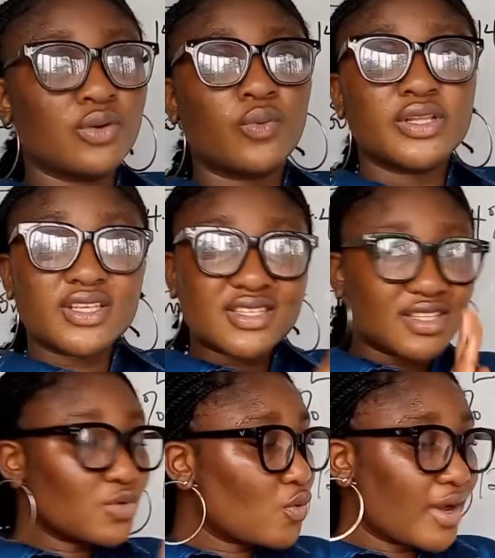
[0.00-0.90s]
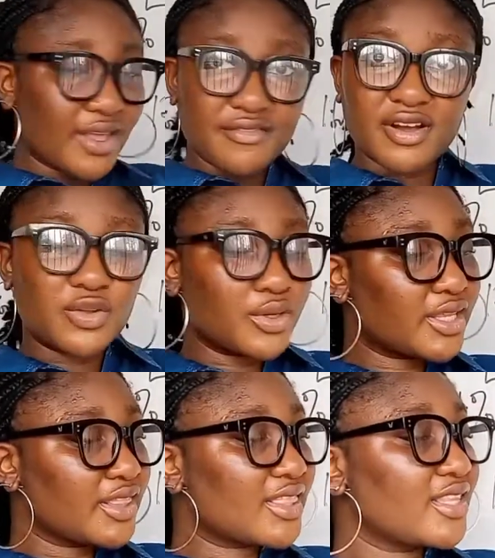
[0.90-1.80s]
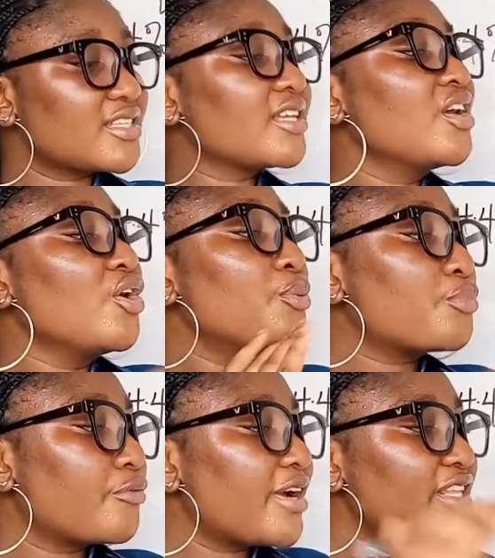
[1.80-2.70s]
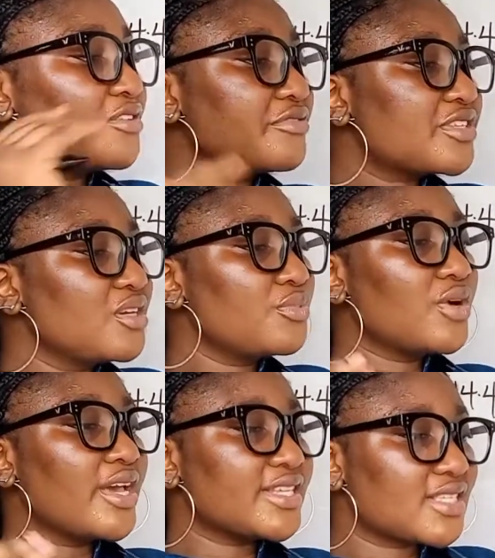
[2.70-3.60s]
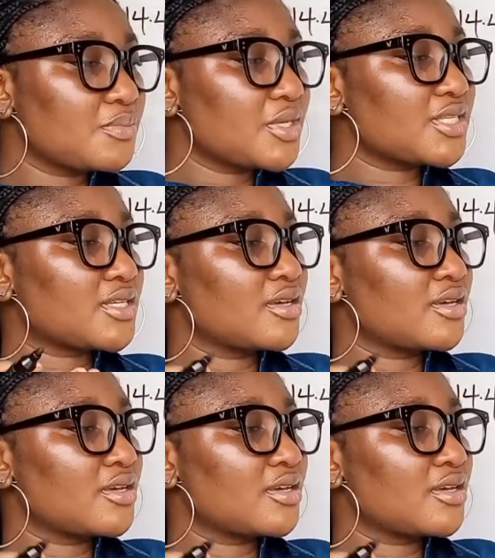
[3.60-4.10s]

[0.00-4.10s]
What is, don't go and evaluate anything. They said provide a reasonable estimate